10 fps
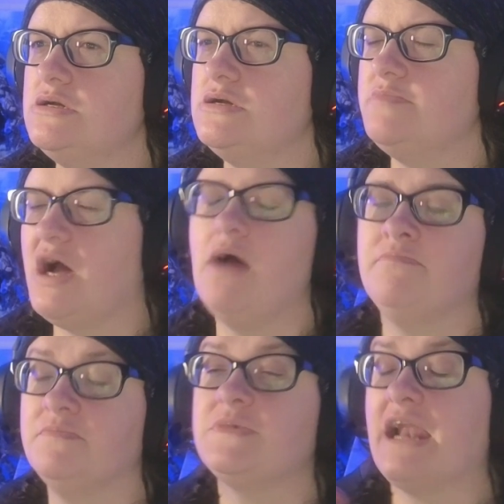
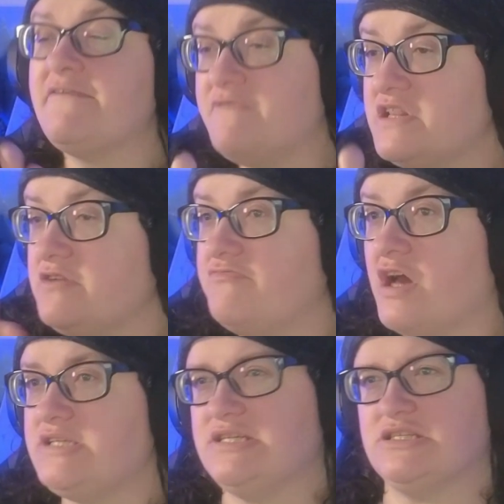I'm glad for the
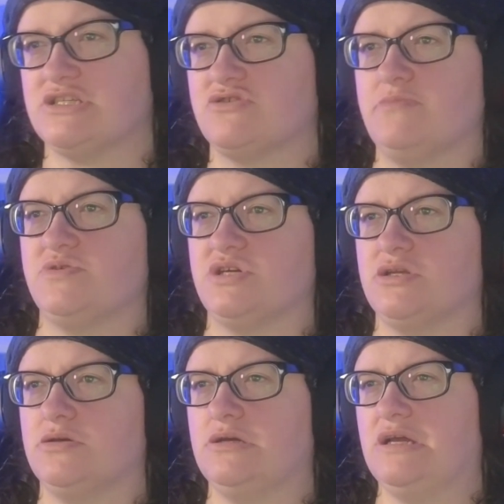writing
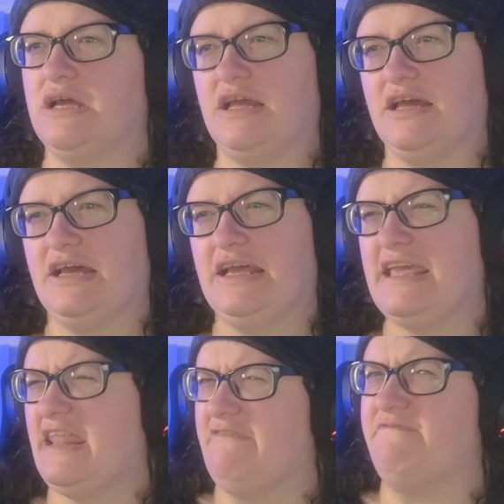description.
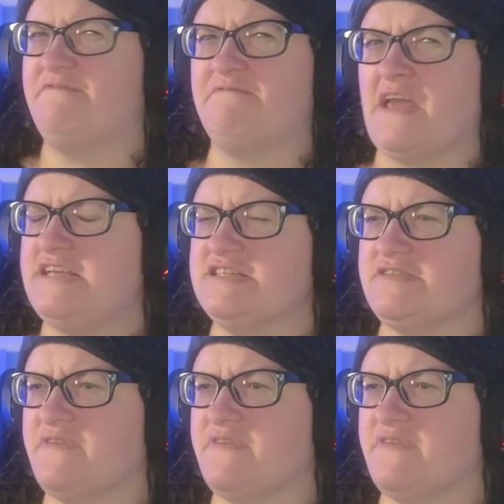Yeah, the faces are very